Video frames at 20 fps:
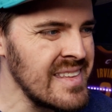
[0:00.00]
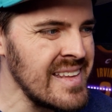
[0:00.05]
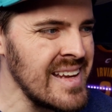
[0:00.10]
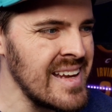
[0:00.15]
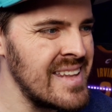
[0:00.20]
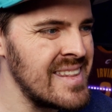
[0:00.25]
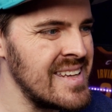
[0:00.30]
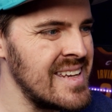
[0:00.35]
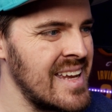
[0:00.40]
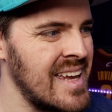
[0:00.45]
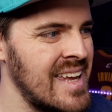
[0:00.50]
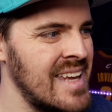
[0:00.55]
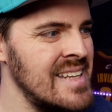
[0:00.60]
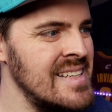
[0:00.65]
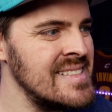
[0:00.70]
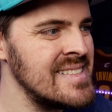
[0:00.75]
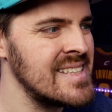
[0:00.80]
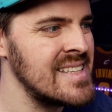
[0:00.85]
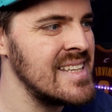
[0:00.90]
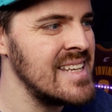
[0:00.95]
the
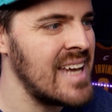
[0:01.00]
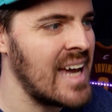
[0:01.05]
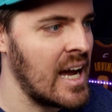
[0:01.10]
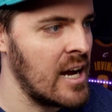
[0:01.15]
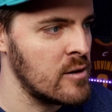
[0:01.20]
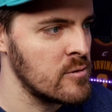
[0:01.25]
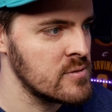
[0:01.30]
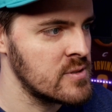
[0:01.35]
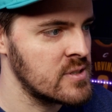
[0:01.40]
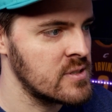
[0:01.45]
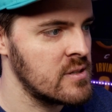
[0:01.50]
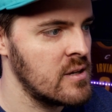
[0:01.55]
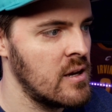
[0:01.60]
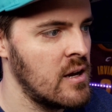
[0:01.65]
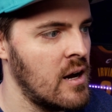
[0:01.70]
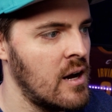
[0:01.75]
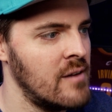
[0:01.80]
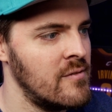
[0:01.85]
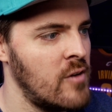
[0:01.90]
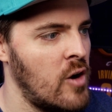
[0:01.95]
ins and the outs
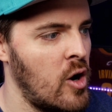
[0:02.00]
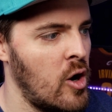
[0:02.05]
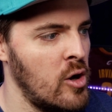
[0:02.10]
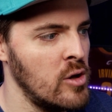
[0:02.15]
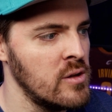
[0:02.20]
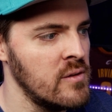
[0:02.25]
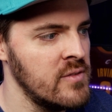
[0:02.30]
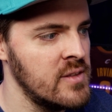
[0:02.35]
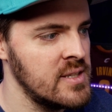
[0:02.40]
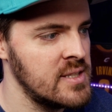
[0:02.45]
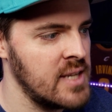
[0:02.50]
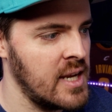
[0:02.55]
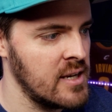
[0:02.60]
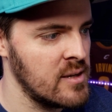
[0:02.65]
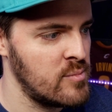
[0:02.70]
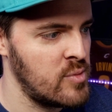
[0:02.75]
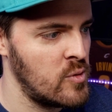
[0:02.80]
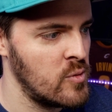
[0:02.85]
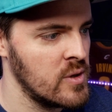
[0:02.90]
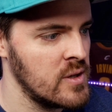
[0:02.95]
of all of the data
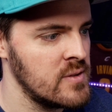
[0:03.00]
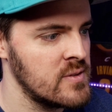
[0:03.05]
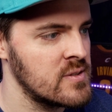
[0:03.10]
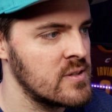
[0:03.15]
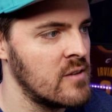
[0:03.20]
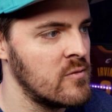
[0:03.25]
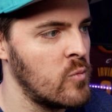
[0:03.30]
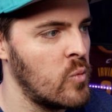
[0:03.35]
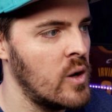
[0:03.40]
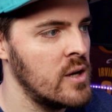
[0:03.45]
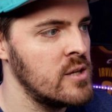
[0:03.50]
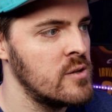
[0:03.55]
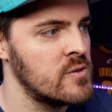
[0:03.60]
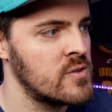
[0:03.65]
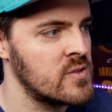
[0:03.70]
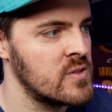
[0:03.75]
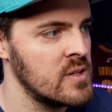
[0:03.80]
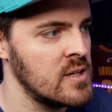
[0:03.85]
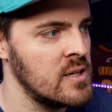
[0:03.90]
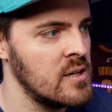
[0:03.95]
points of what you
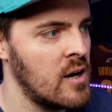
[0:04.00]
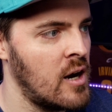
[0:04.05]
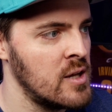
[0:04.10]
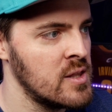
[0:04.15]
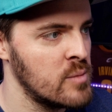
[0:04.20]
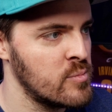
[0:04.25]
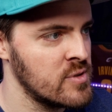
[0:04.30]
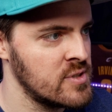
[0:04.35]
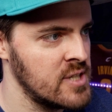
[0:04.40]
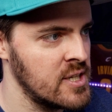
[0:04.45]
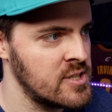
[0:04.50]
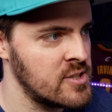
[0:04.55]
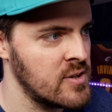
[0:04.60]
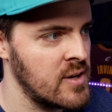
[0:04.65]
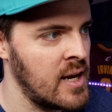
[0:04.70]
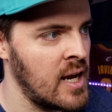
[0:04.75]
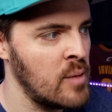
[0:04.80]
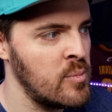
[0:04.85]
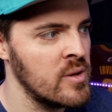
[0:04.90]
see on the Predictor app.